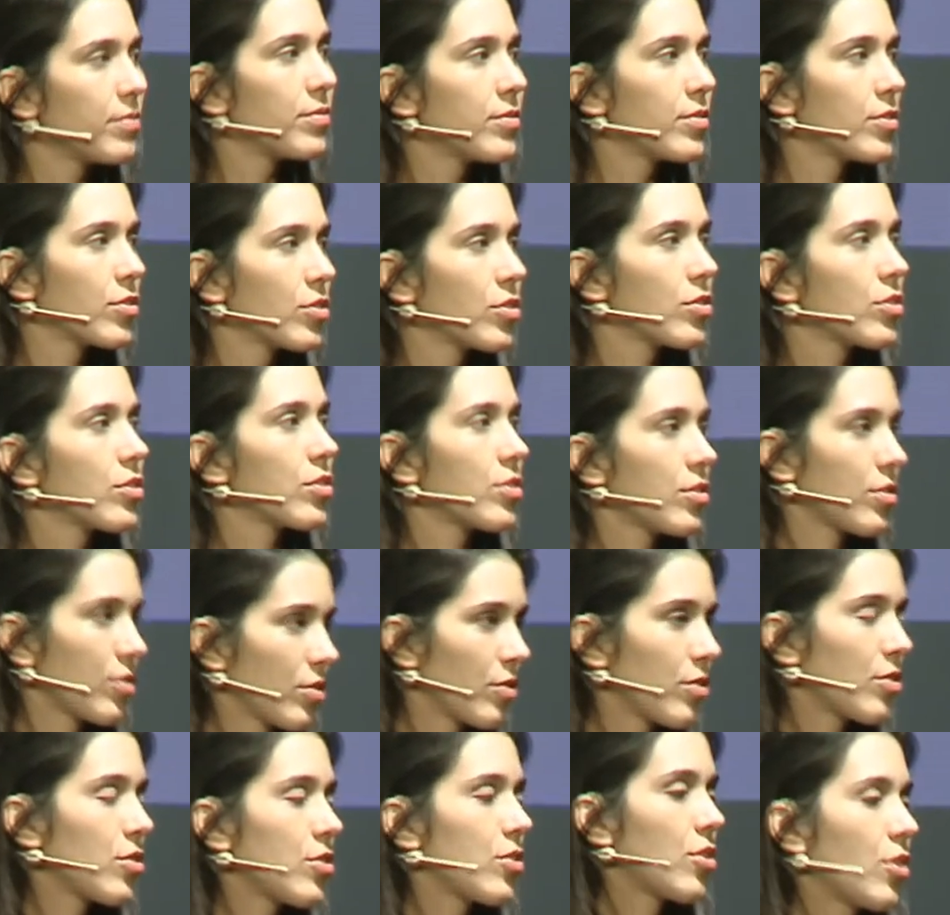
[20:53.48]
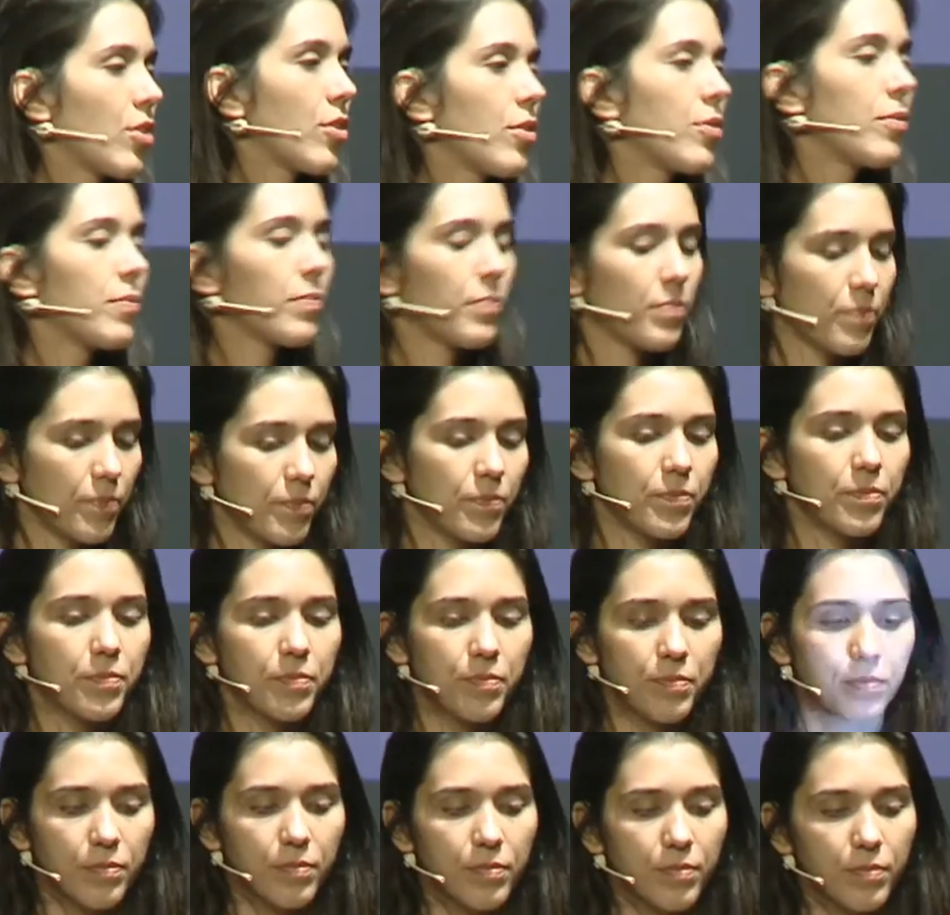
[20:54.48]
Yeah, that's true. So.
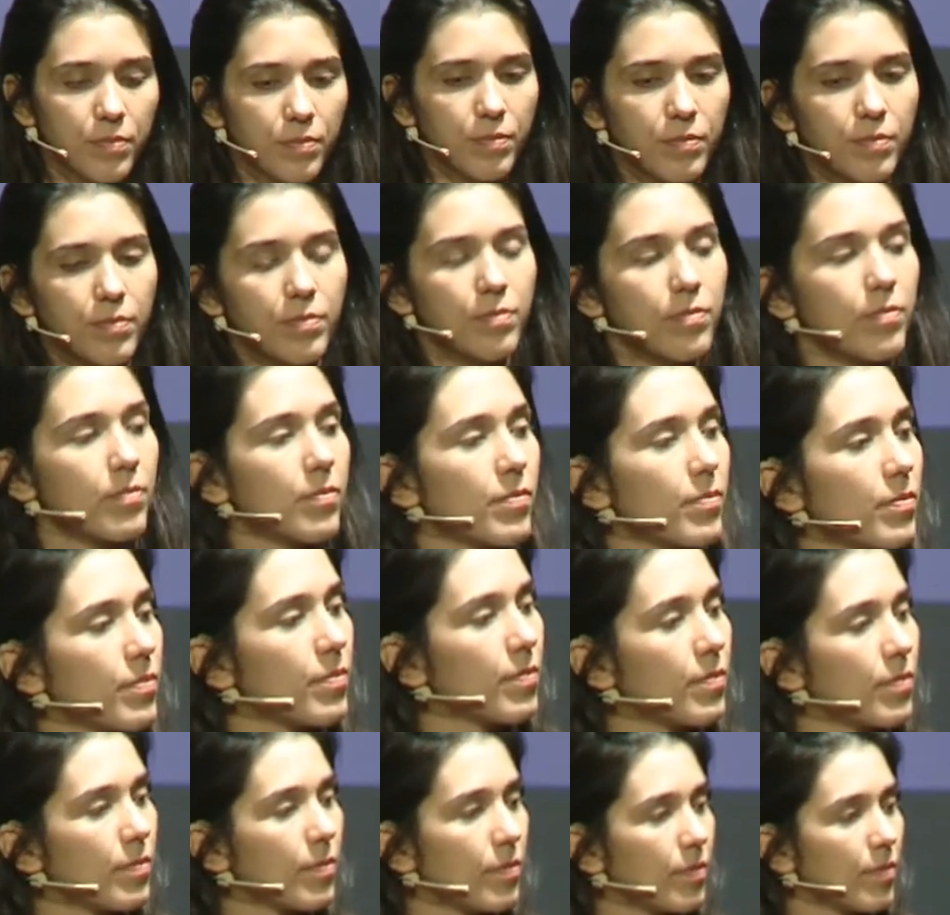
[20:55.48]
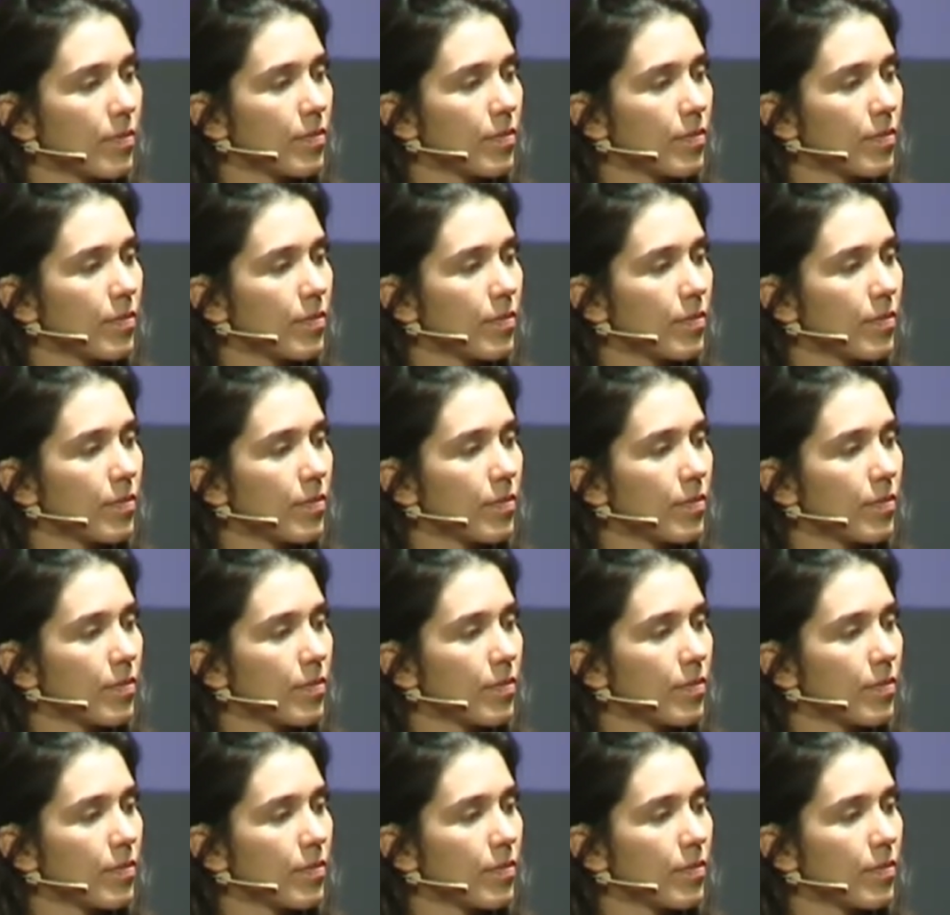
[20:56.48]
JavaFX performed great on